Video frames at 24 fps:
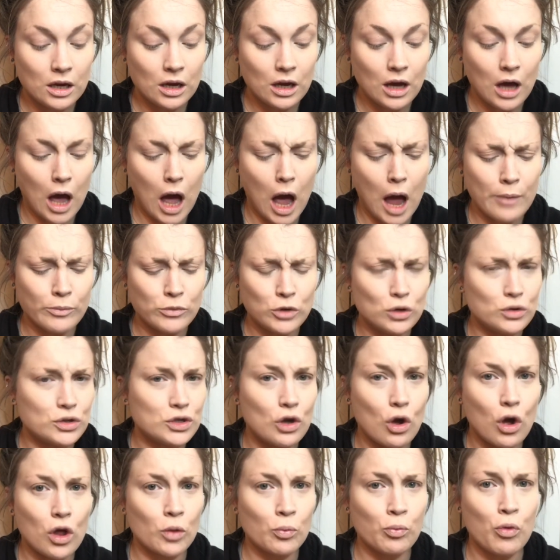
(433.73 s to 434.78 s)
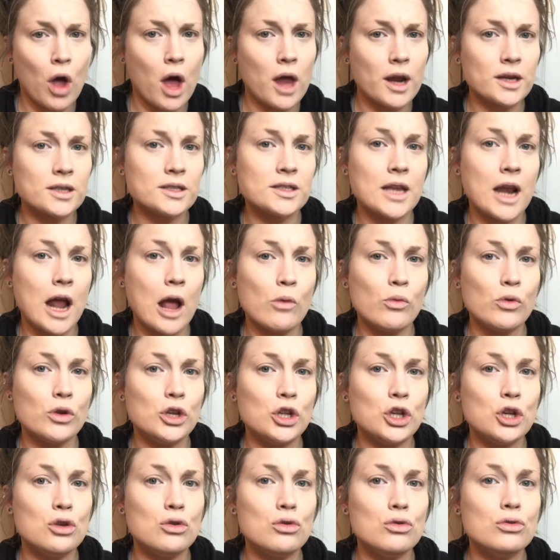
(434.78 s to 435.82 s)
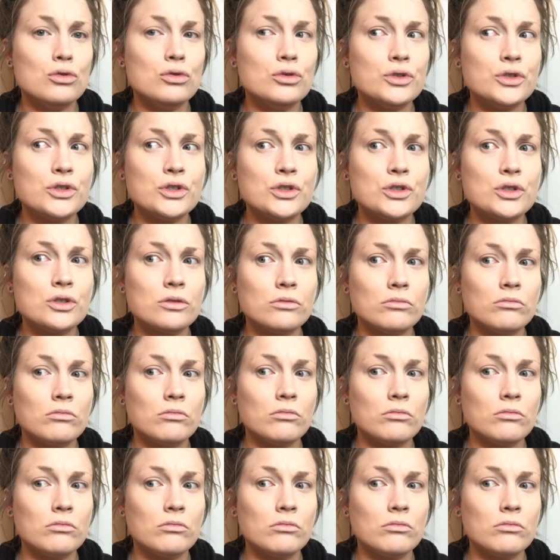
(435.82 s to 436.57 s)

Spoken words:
I'm using all the products that I would use